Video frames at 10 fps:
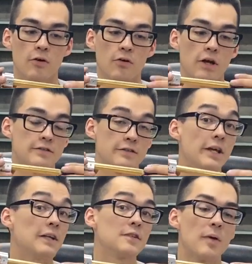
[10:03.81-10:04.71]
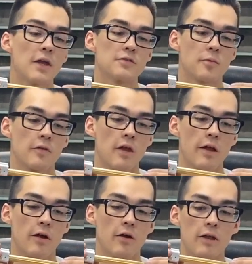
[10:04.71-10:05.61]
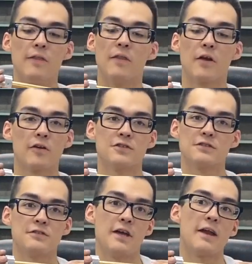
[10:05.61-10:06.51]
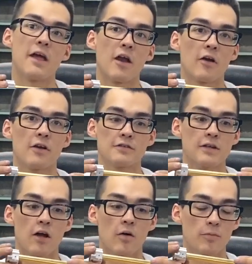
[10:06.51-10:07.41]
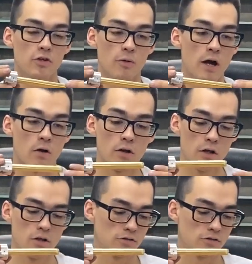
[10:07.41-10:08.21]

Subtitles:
creates a dead space where the air in there is just dead air. It's not helping you out.